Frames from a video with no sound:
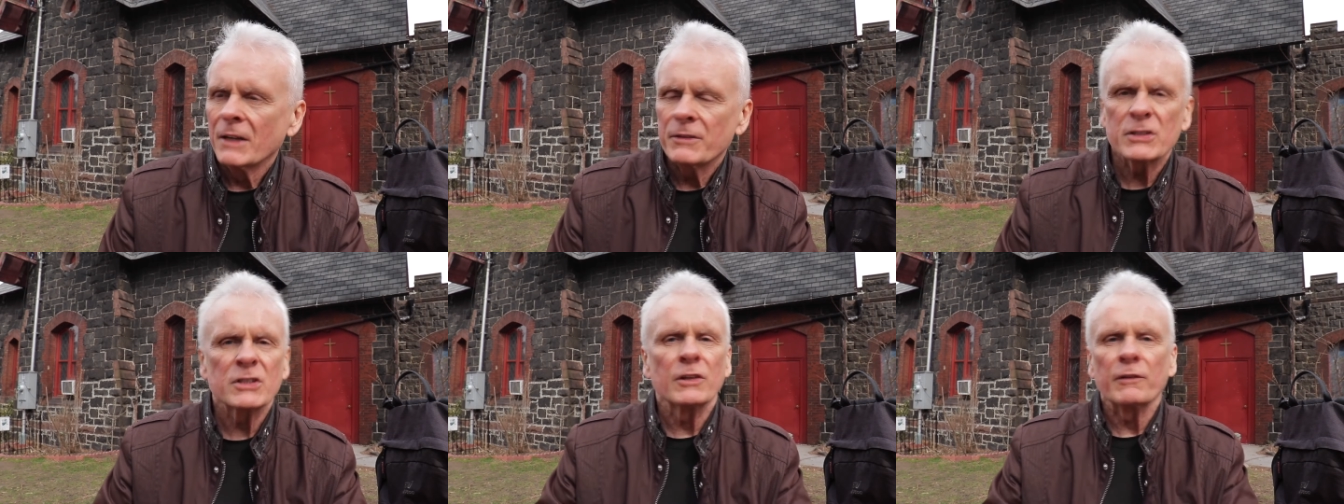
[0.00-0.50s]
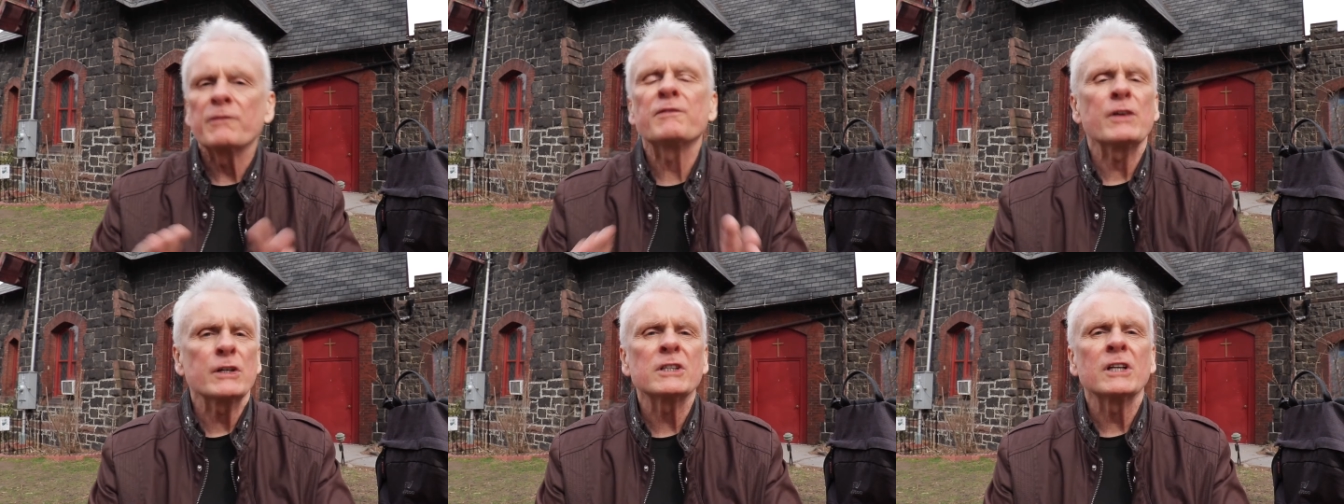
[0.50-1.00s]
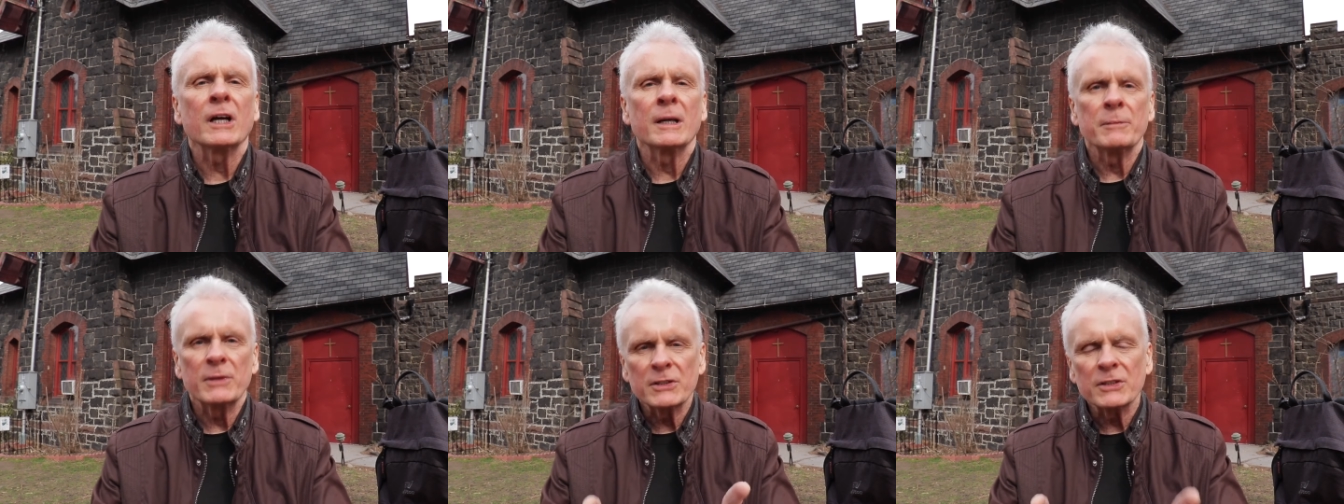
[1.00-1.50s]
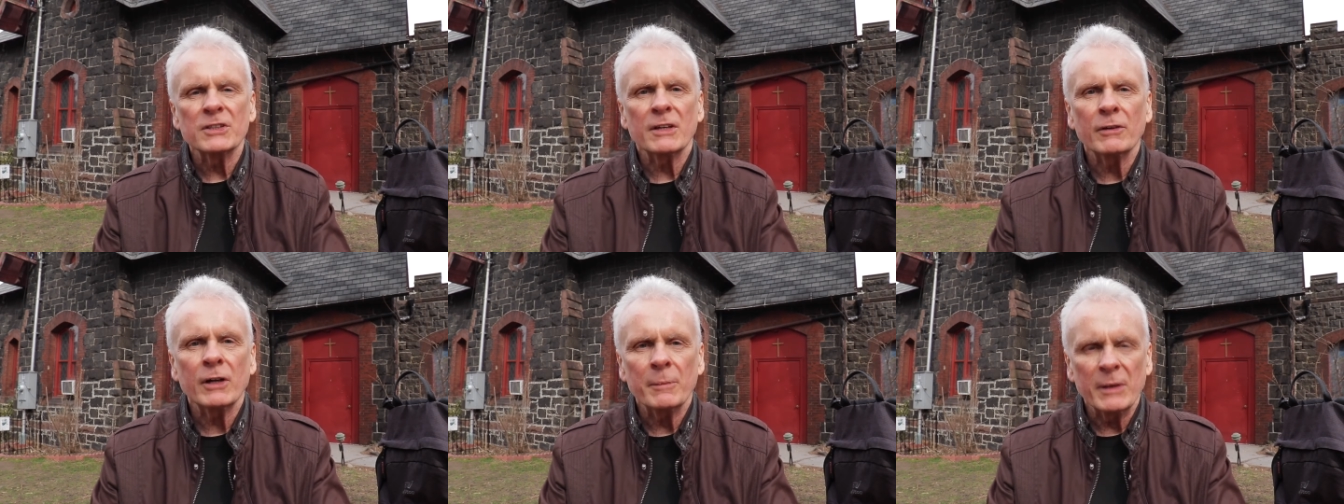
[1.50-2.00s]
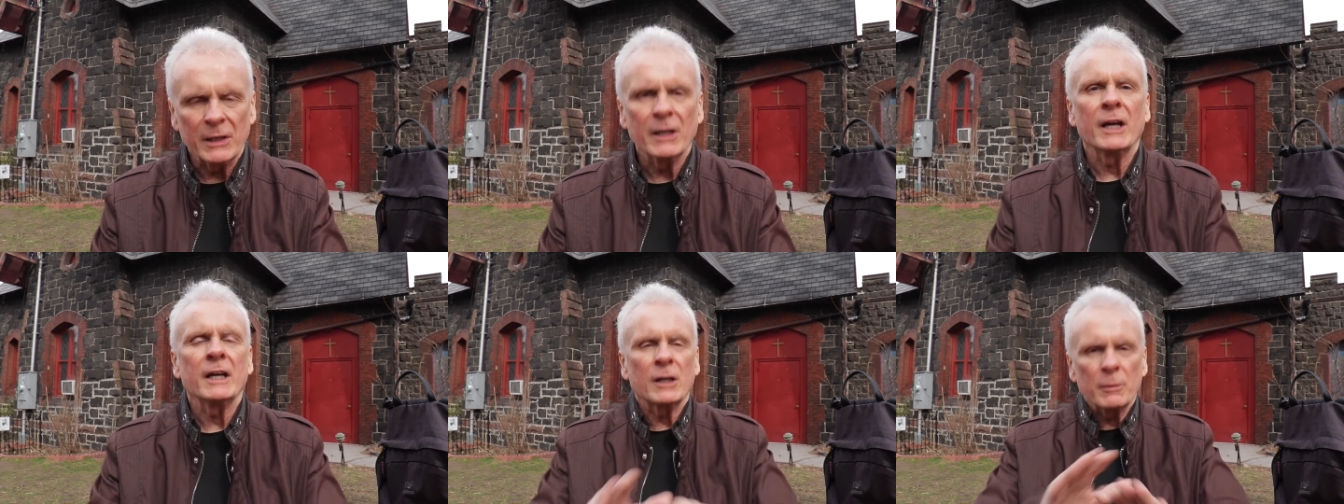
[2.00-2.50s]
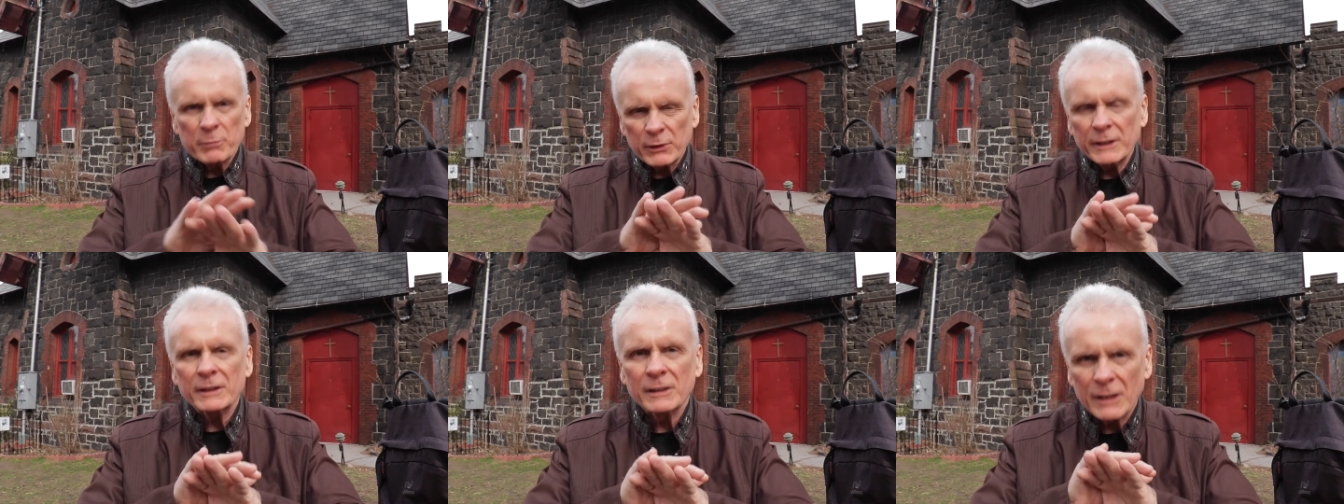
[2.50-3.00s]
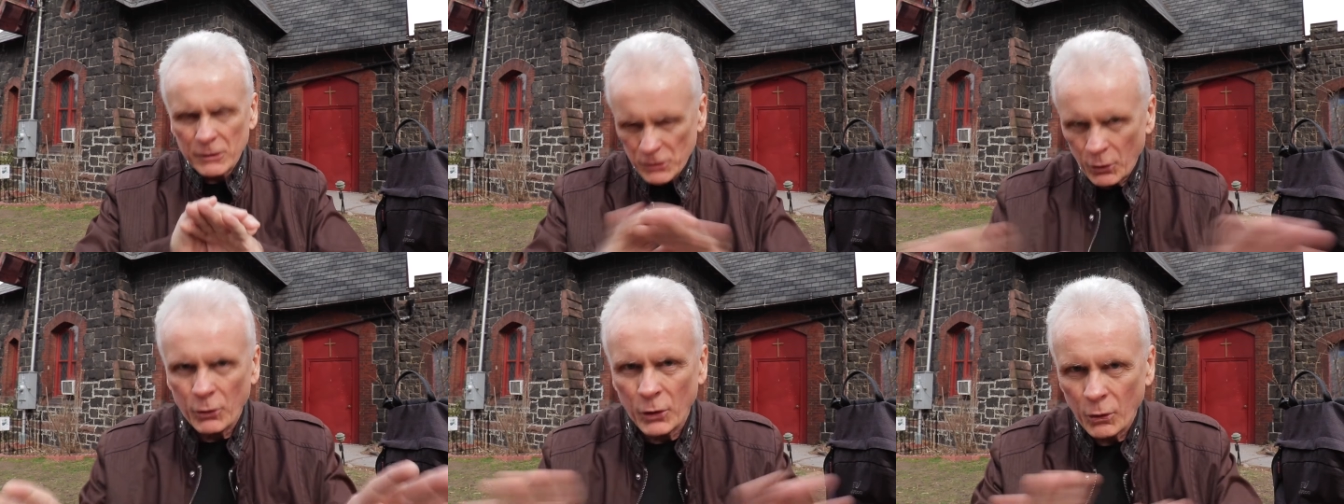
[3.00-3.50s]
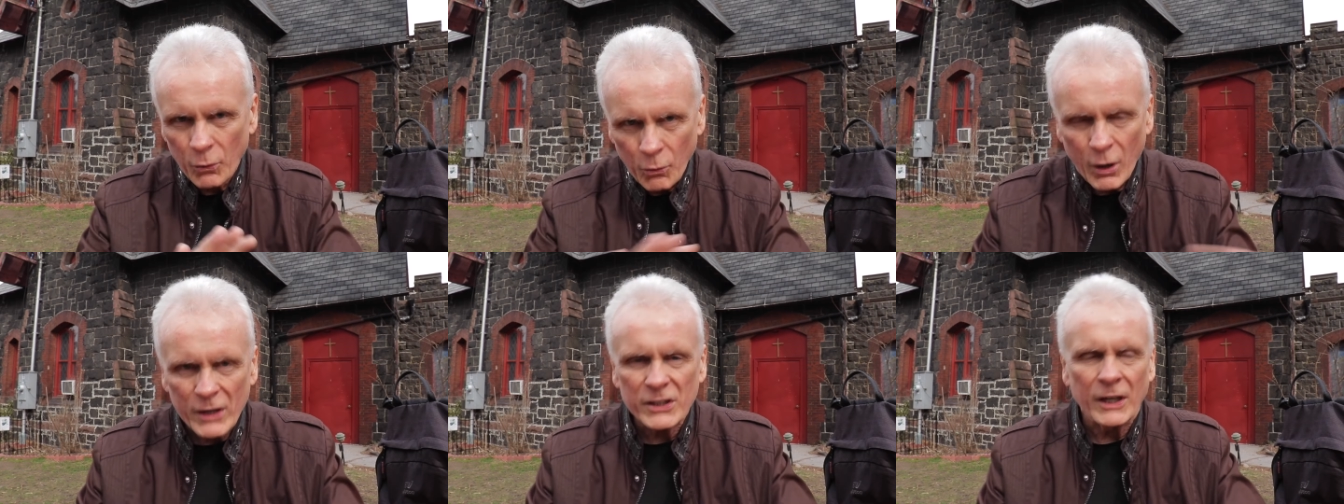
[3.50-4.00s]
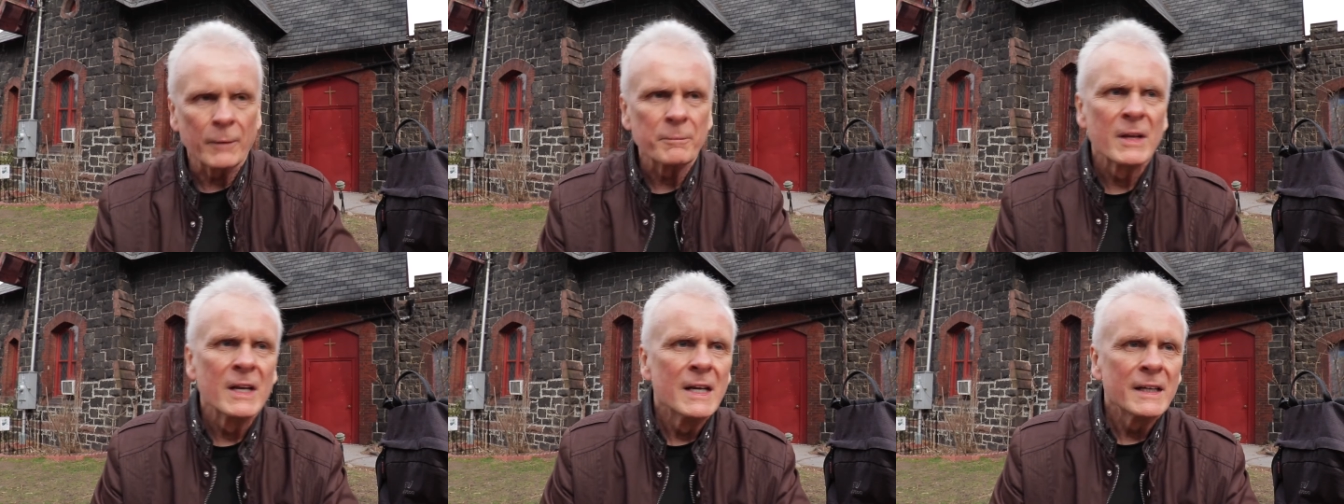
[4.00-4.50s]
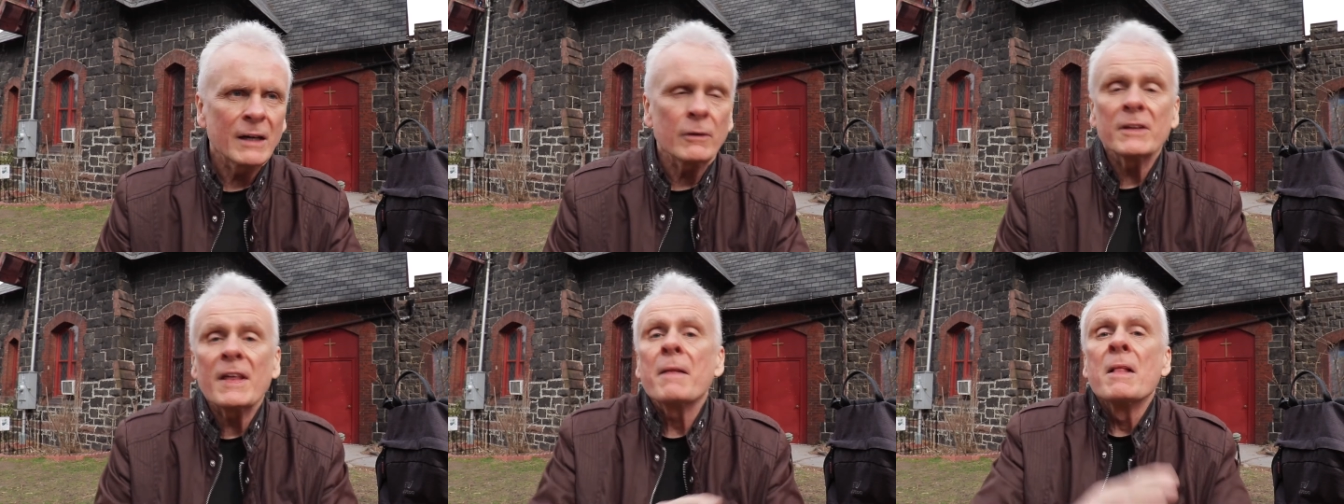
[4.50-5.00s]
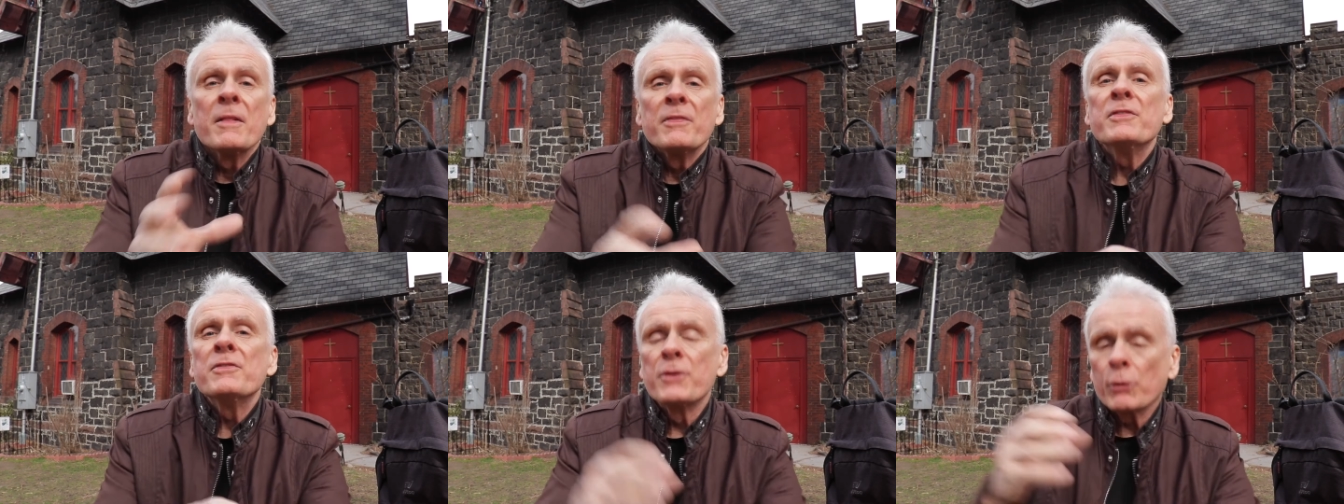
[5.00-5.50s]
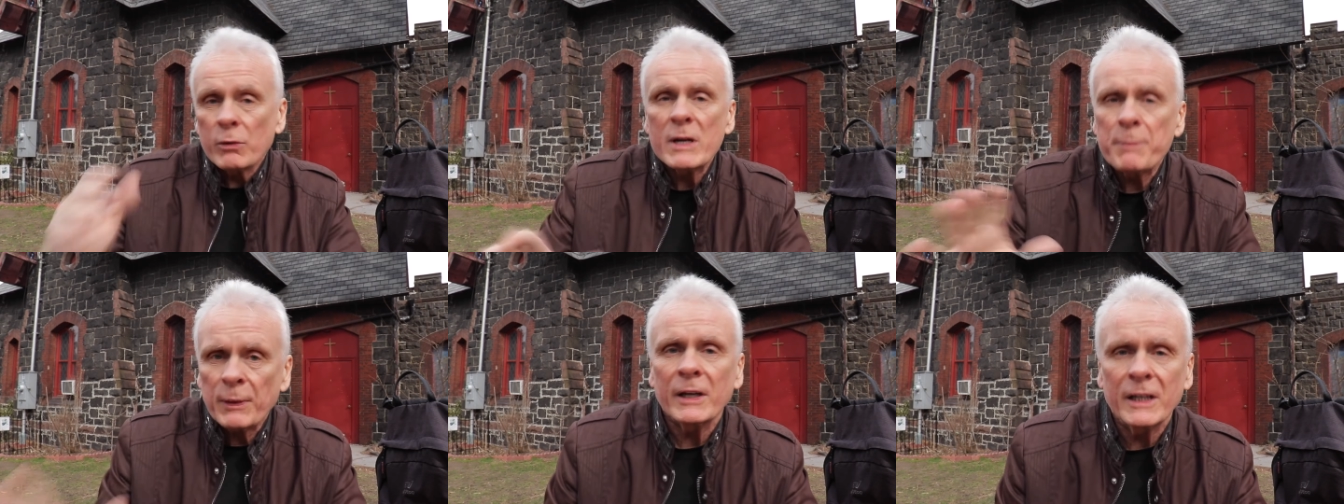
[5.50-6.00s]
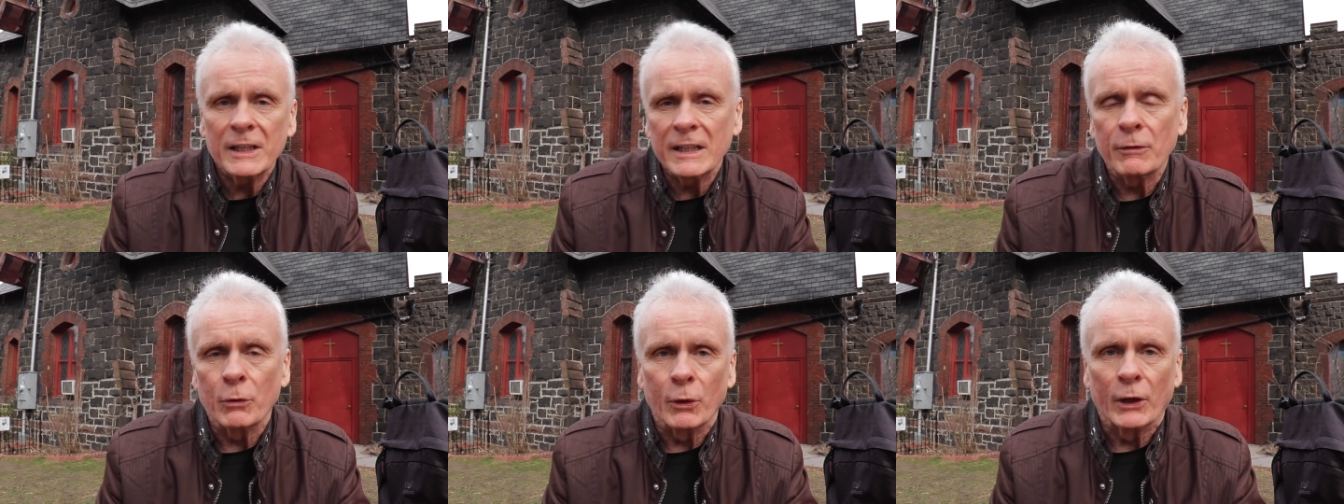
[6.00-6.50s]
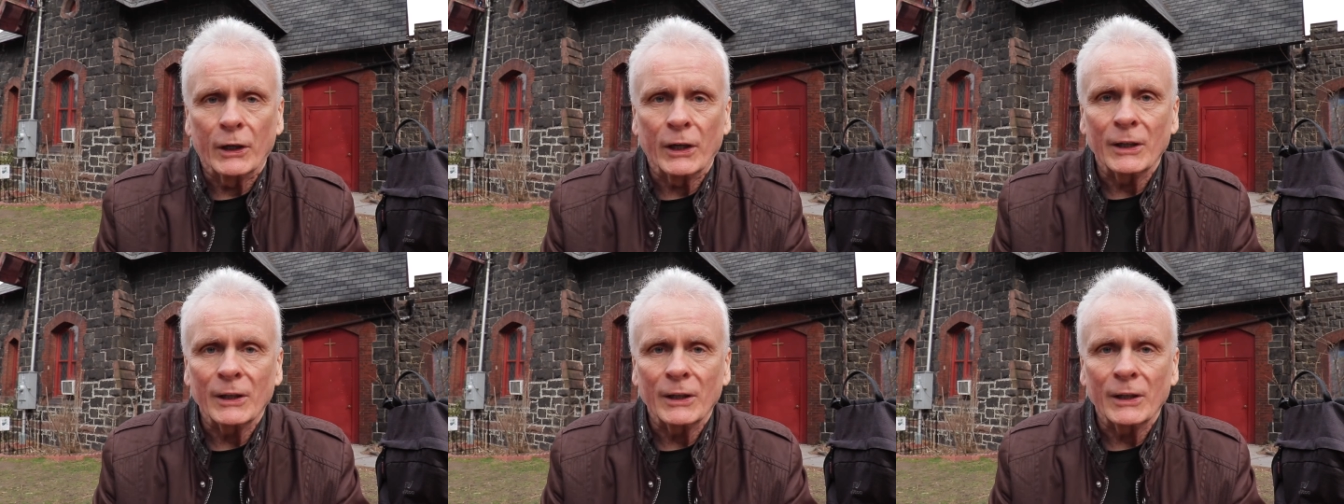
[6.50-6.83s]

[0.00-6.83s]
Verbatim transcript: This is the first time this has ever been a complete and total washout. Not only that, the replay didn't even work.